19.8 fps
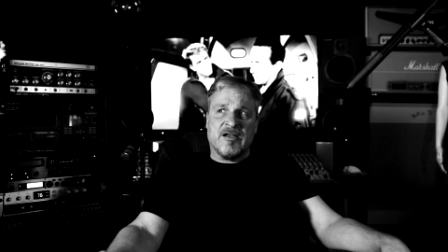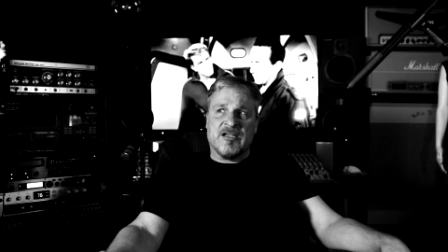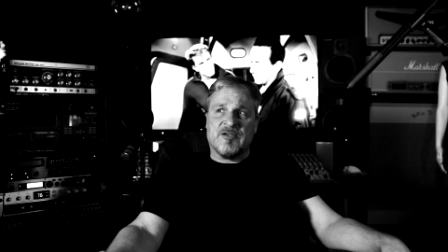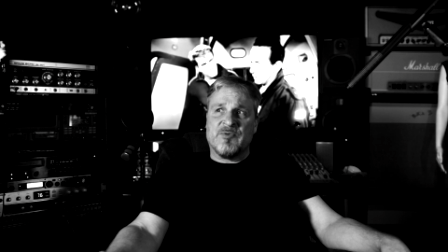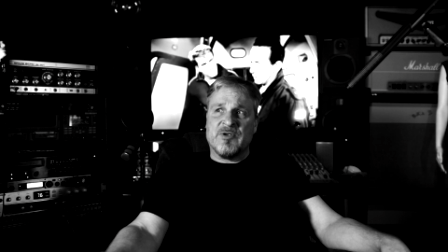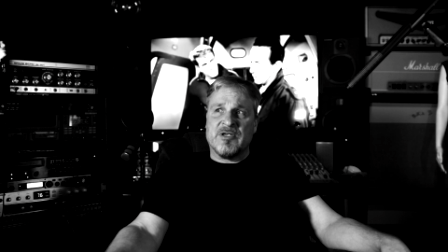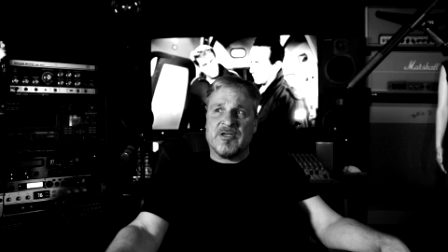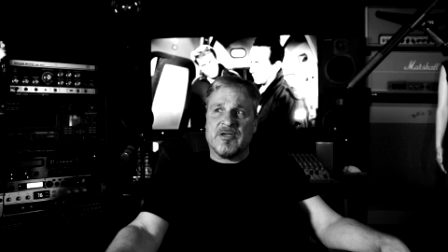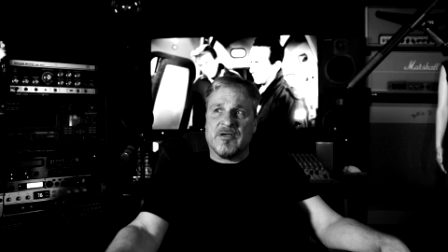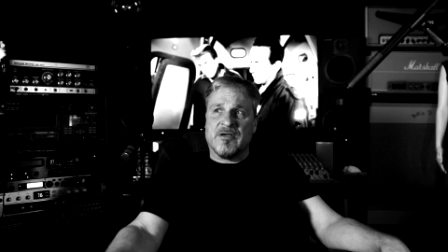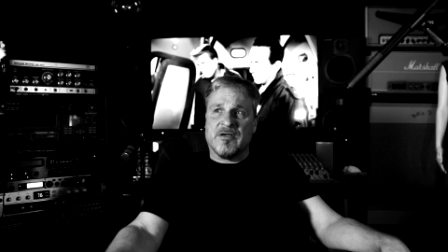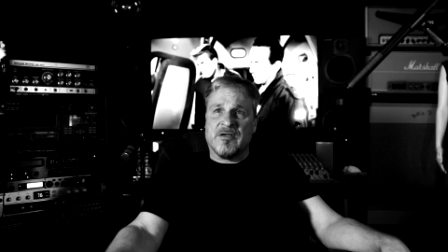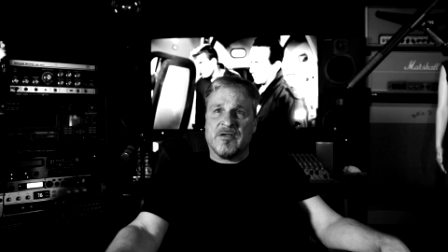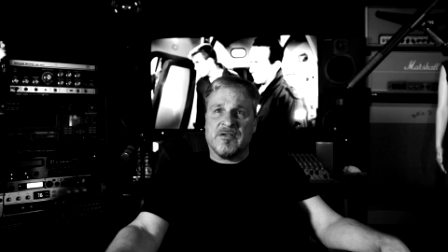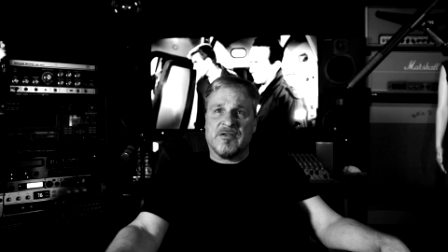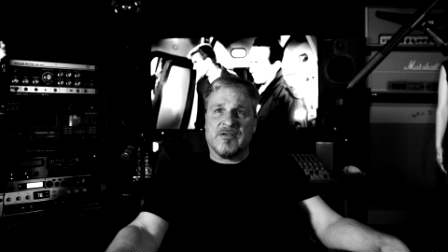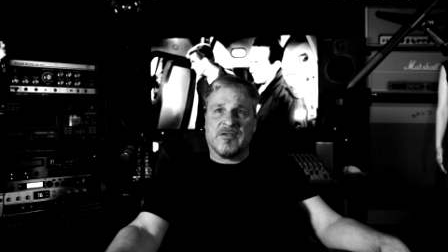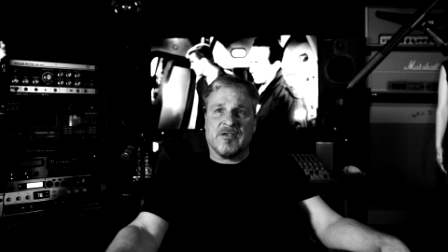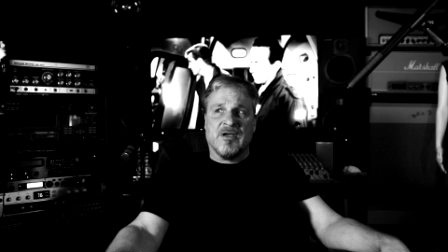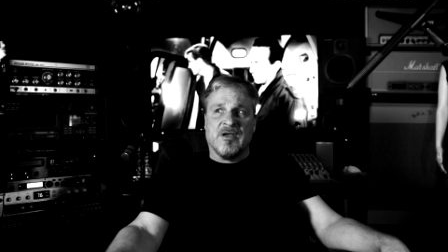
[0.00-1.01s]
is
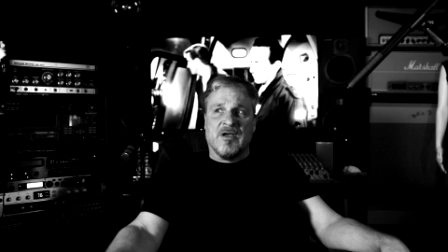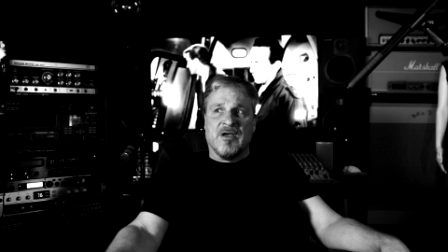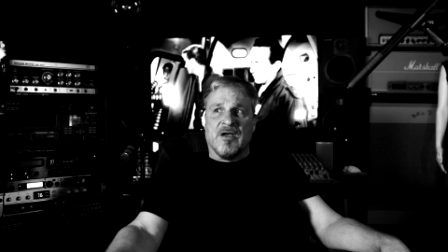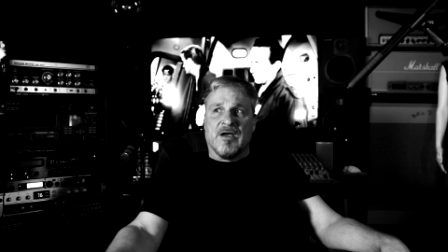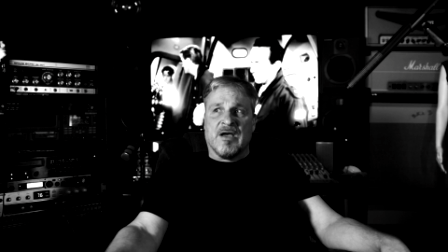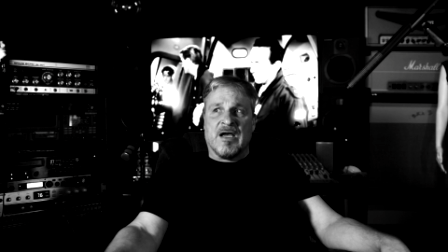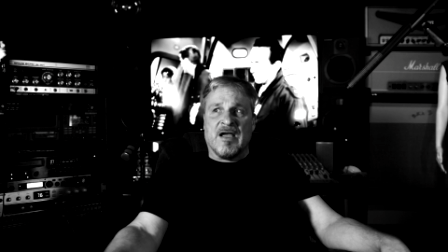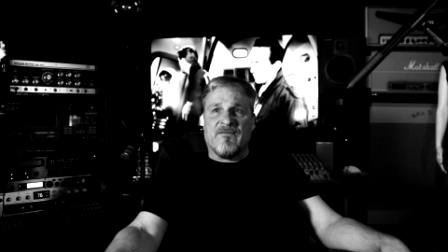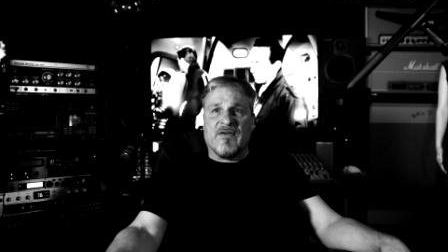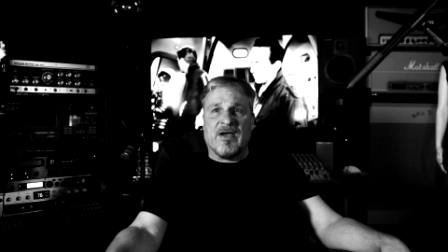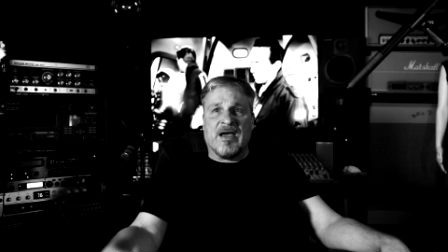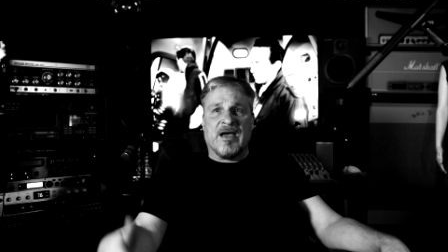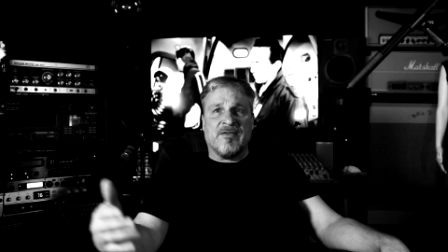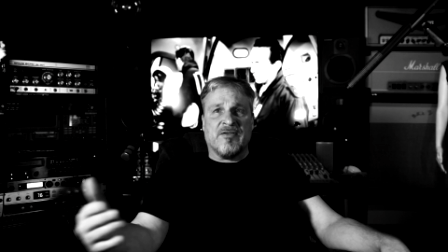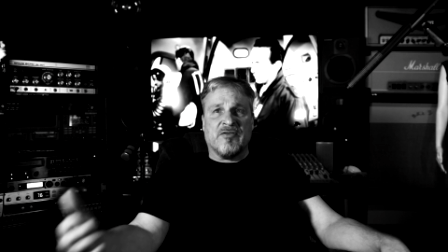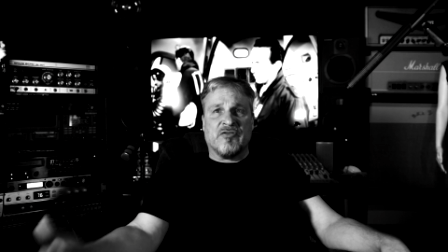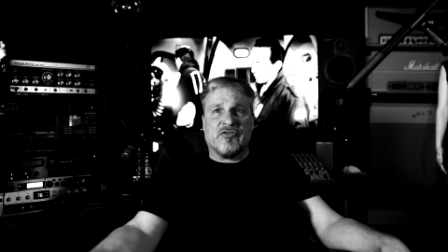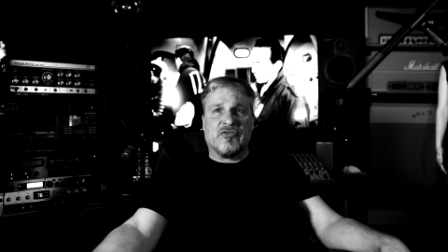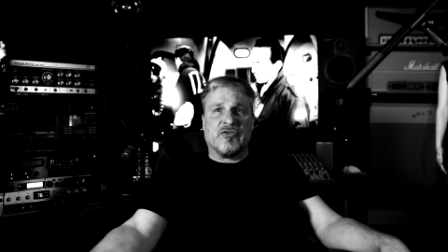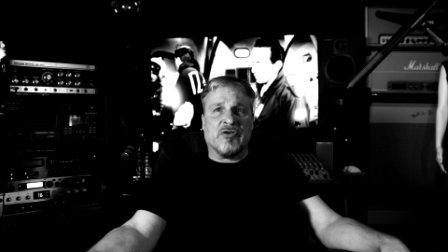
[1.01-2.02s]
because I've had the
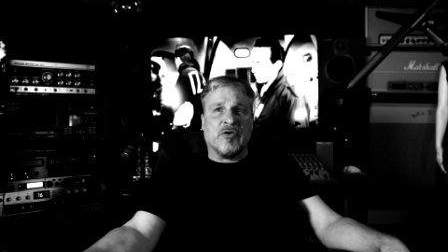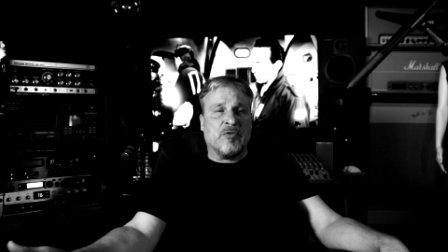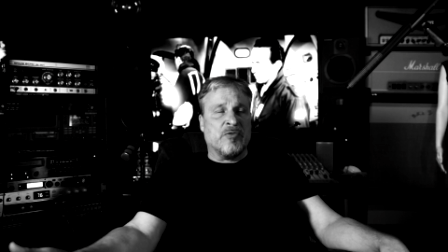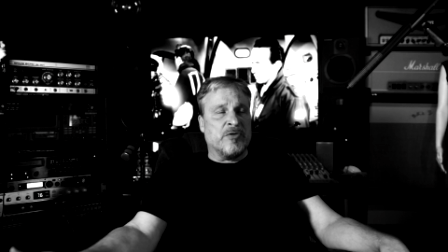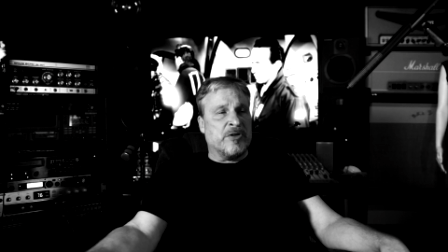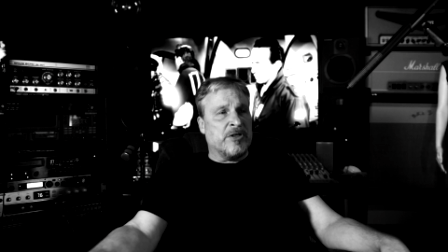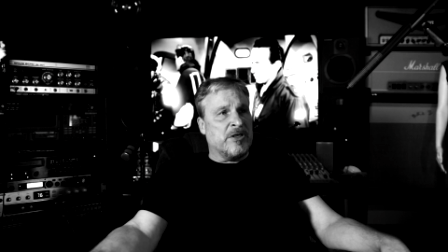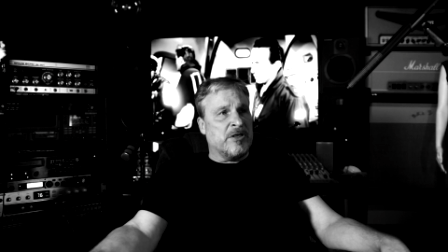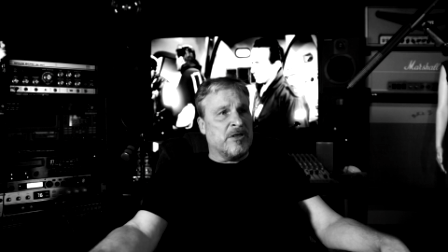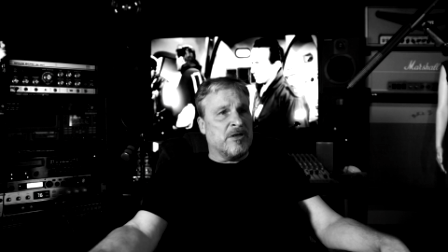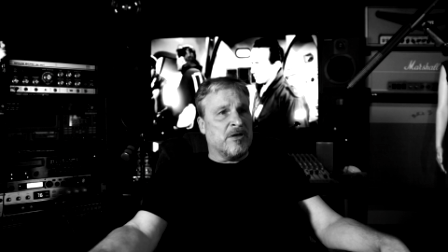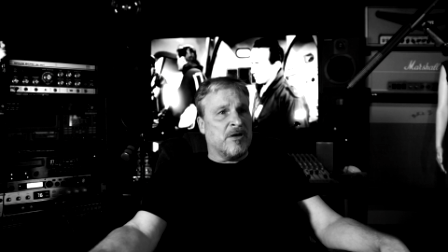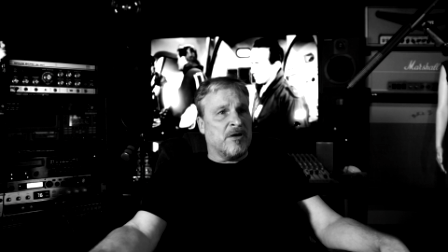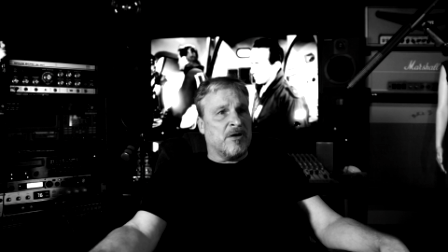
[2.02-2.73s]
Sony,